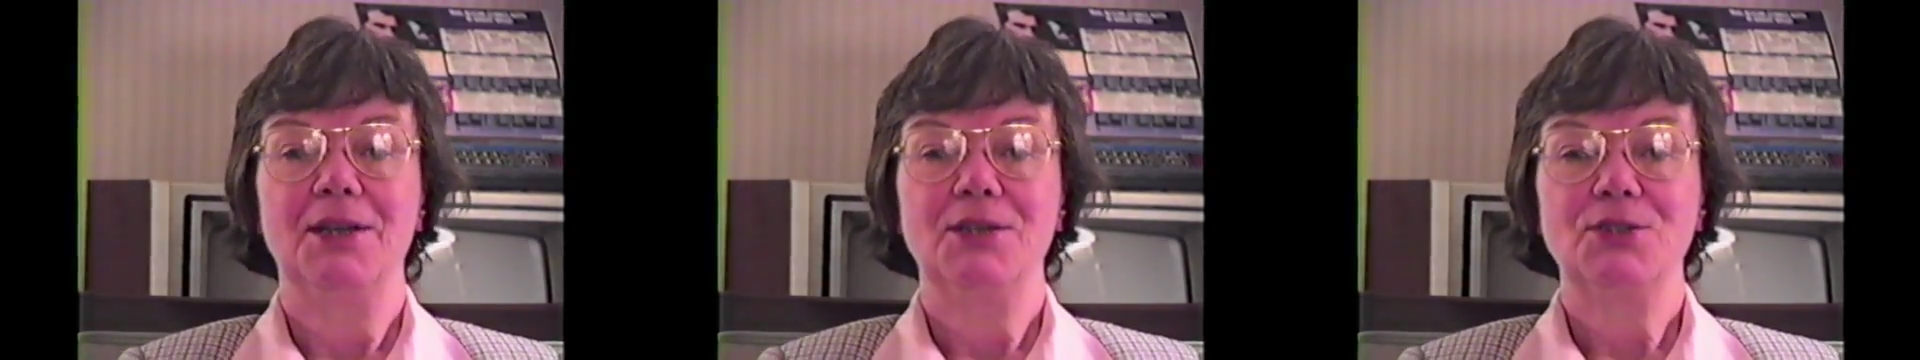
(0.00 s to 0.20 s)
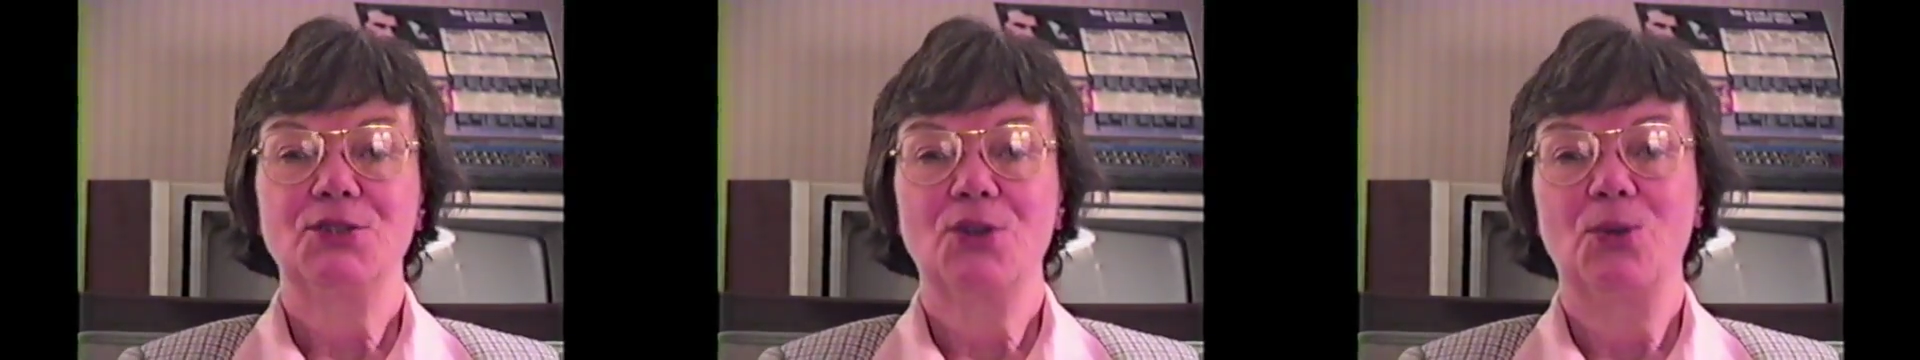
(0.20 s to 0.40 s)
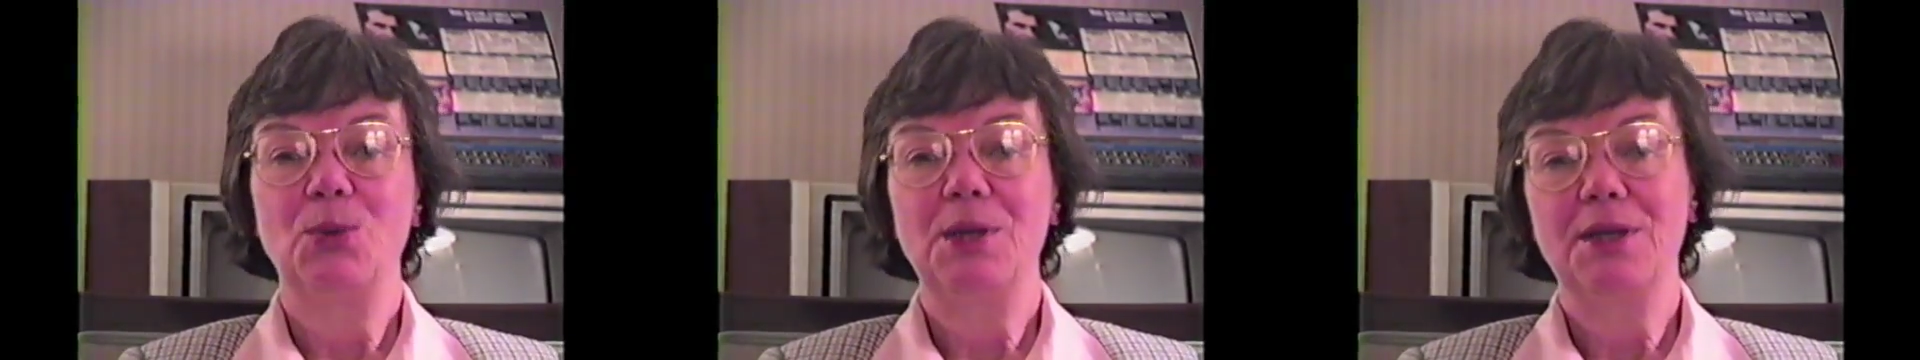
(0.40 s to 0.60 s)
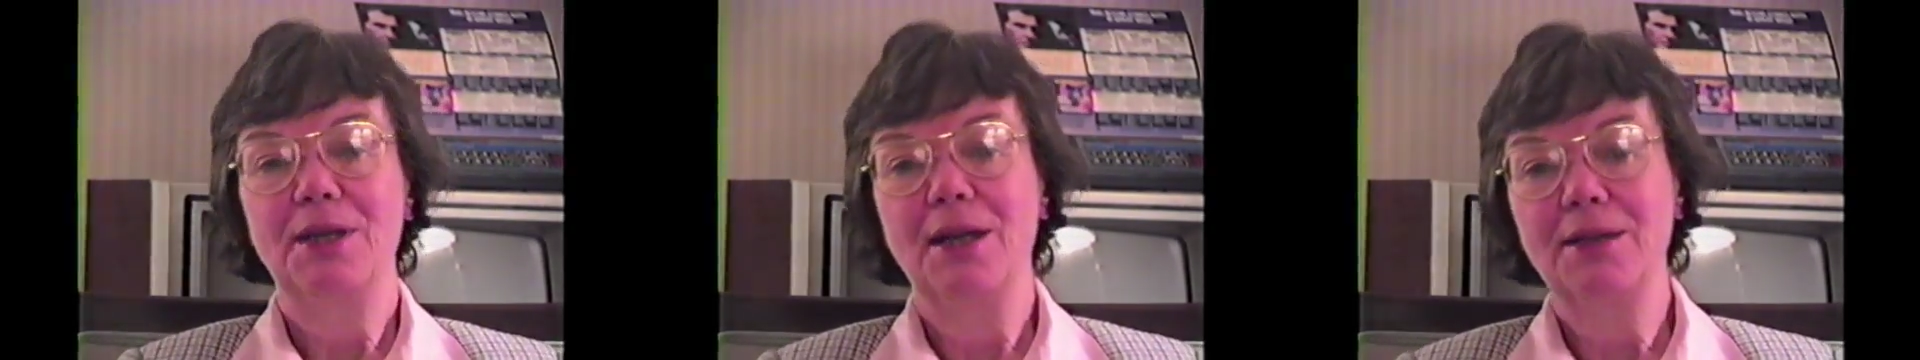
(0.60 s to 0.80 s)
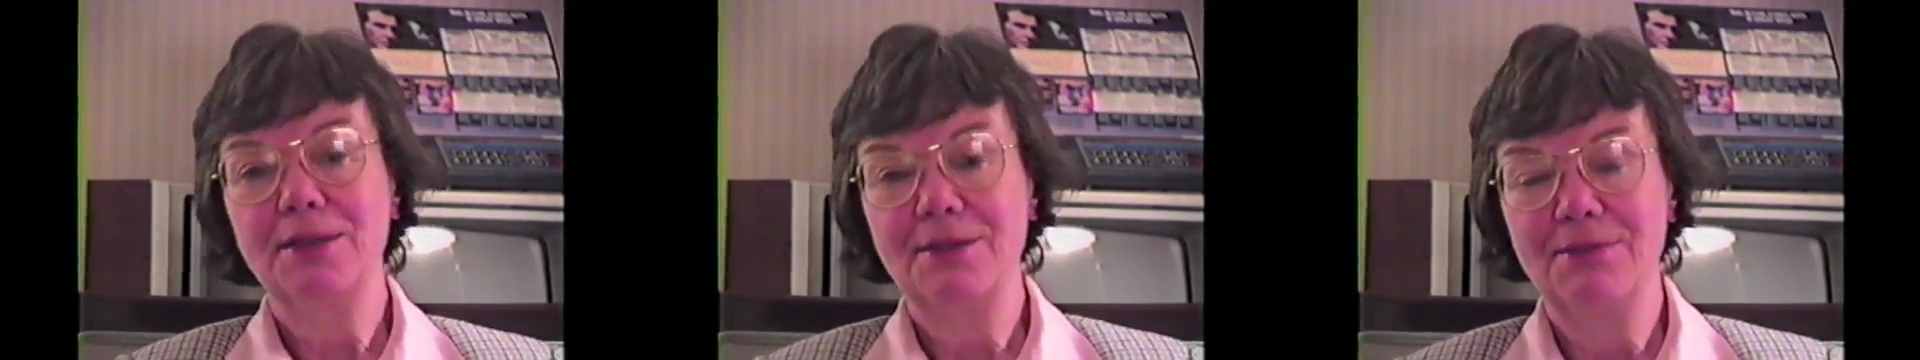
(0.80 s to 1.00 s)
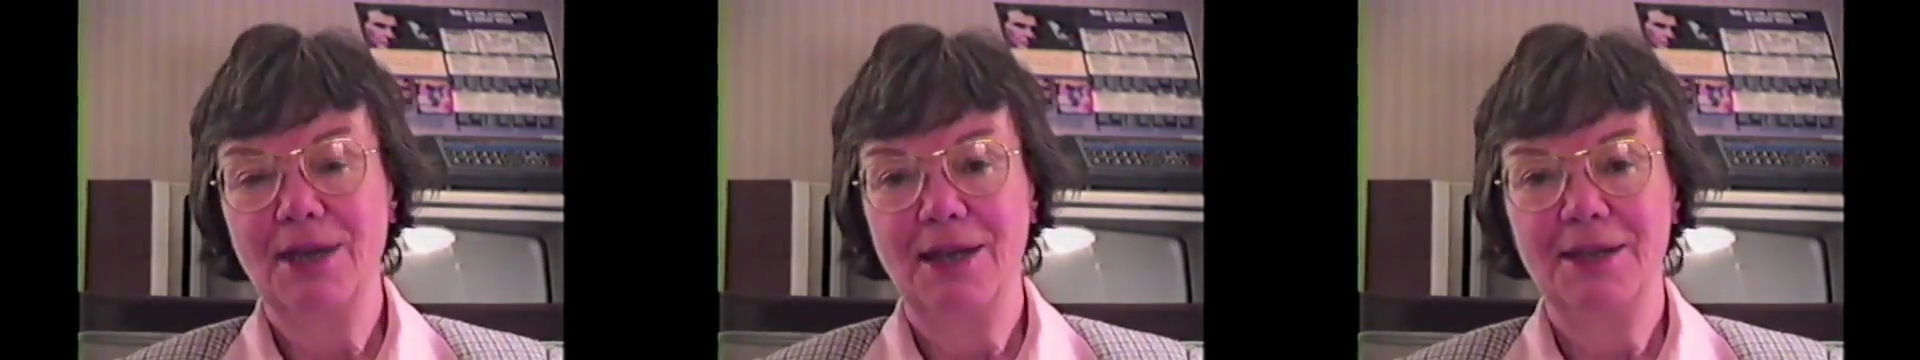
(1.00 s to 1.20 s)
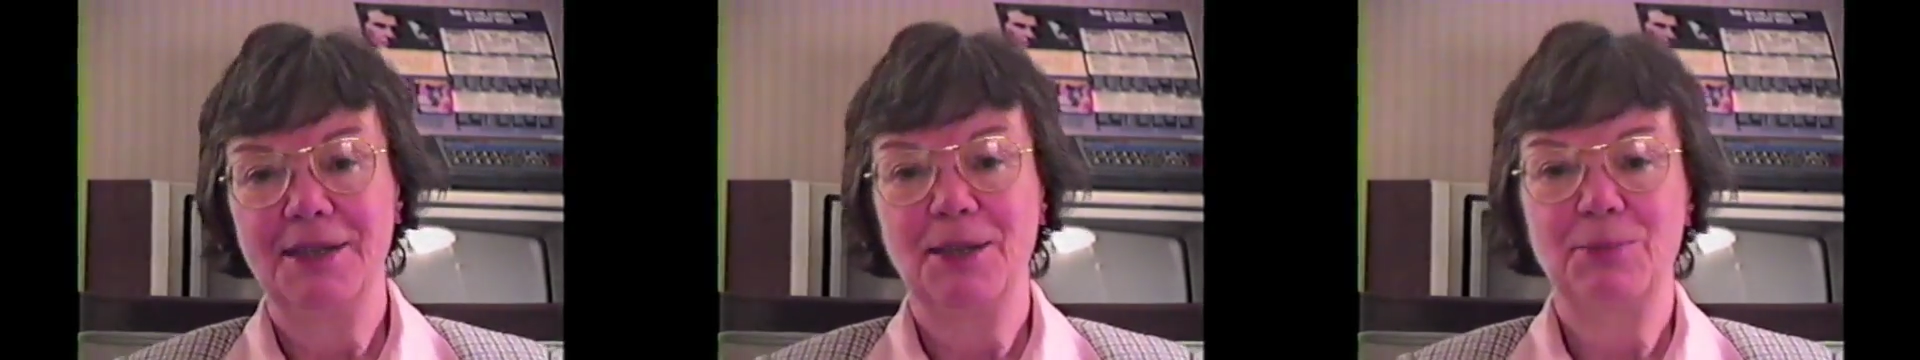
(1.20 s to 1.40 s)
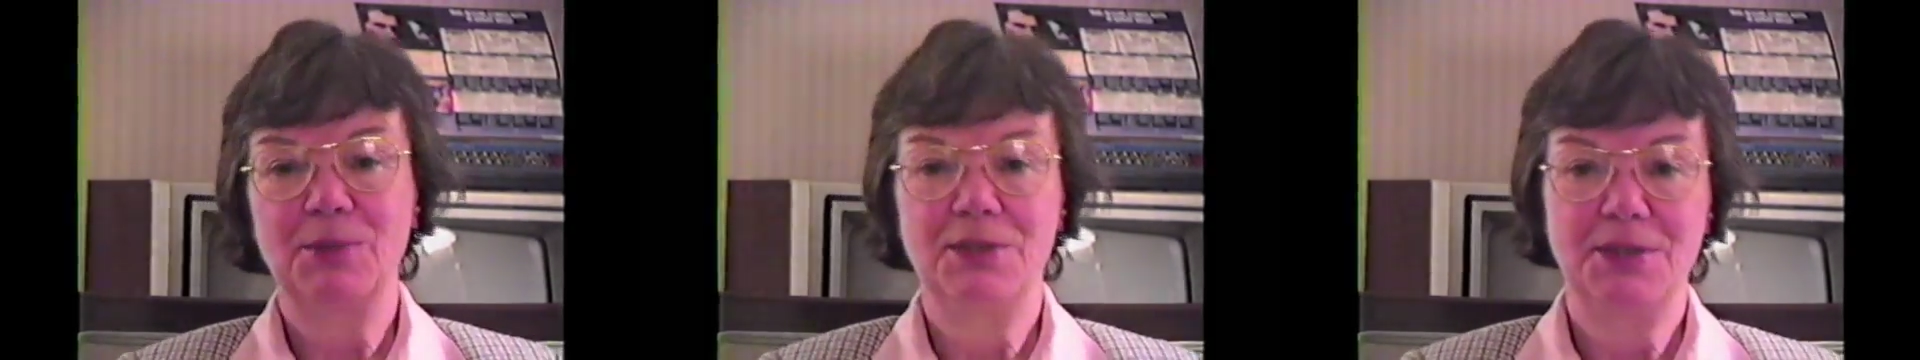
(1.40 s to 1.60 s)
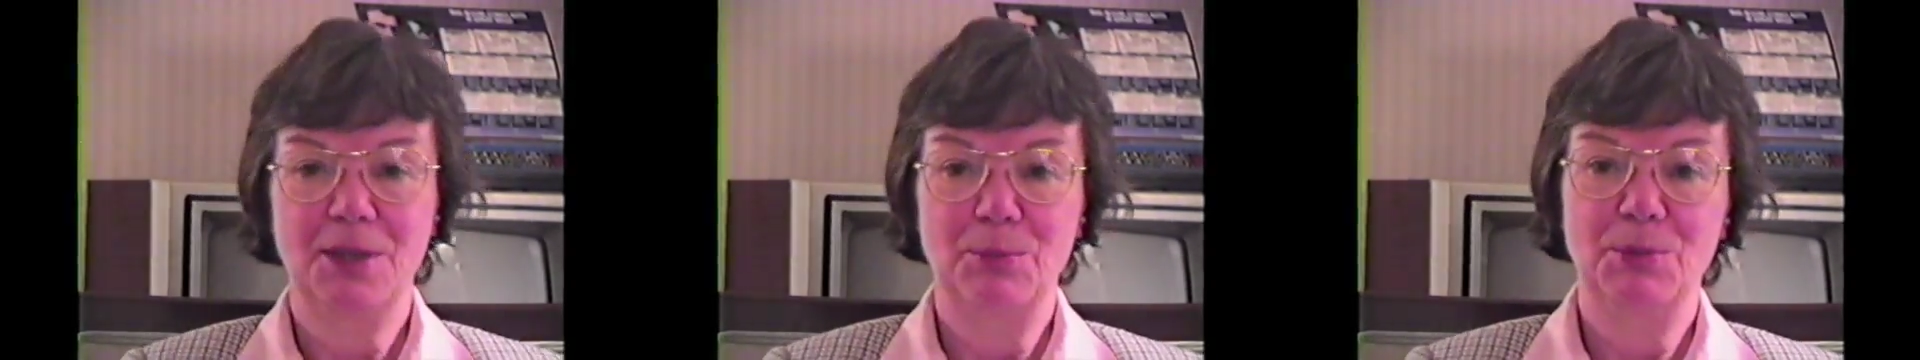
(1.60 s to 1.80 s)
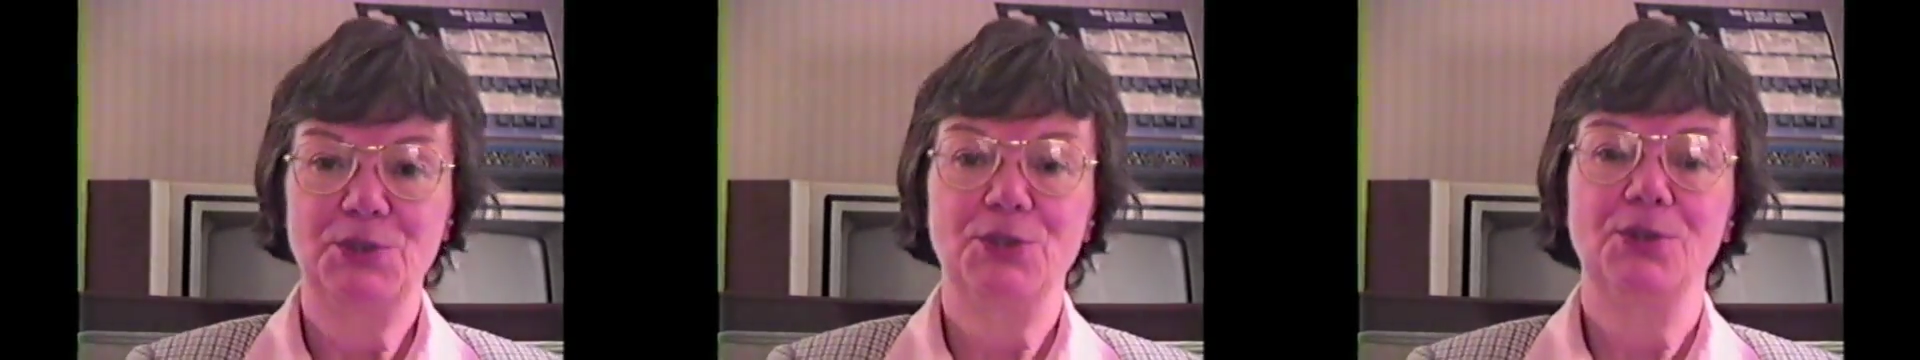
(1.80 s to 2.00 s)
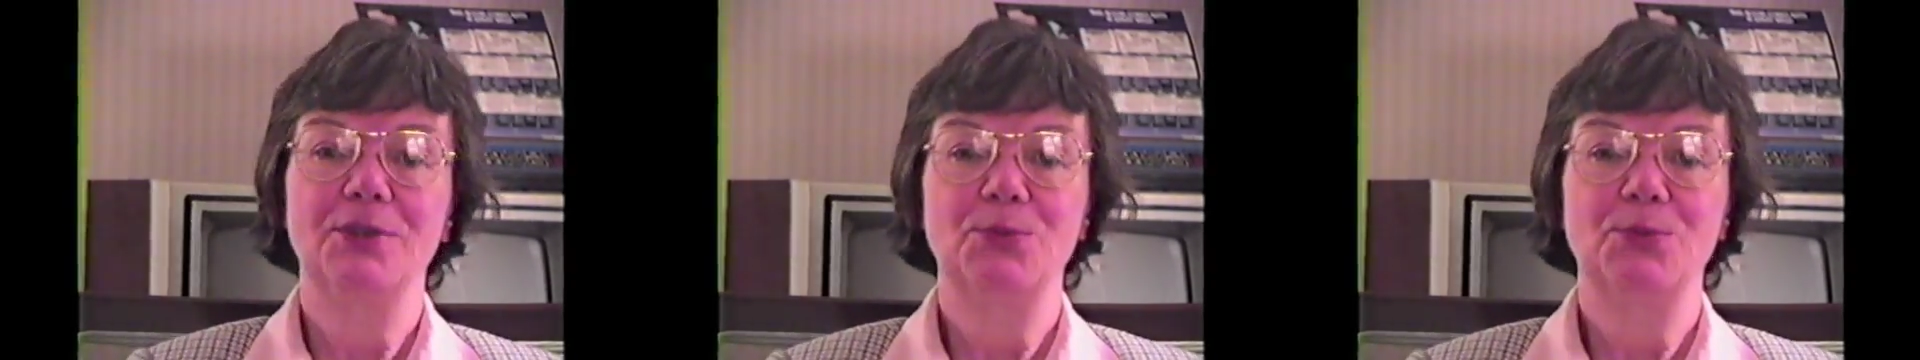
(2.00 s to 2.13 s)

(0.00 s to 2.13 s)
So we again divided up the temperature,